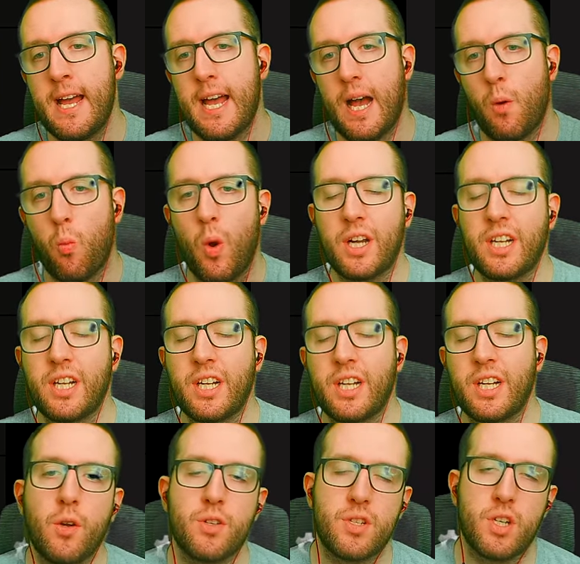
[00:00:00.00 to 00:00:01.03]
and when you
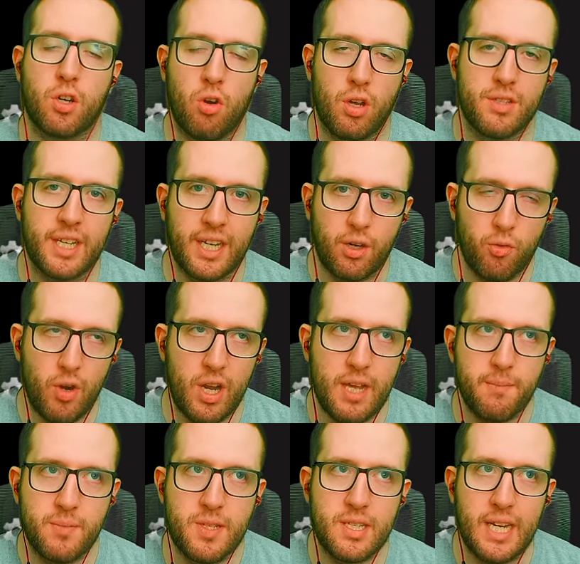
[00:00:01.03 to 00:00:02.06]
use Necrotic
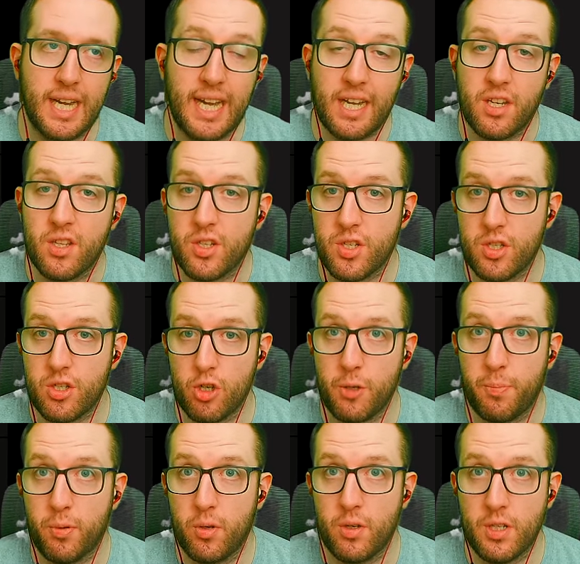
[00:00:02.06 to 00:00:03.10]
Grips in the
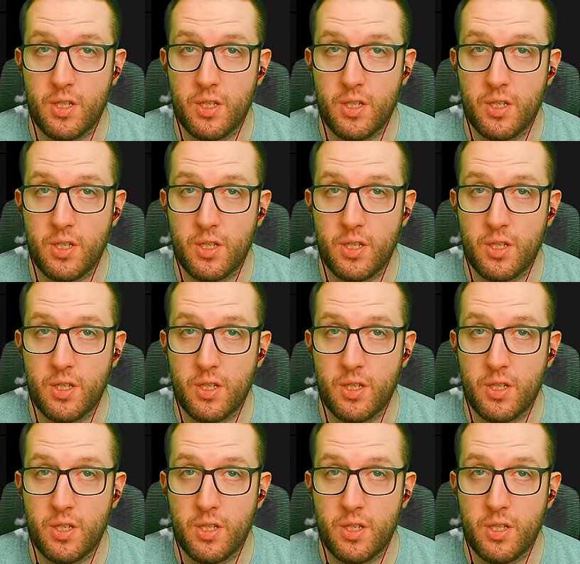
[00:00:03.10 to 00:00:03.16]
super,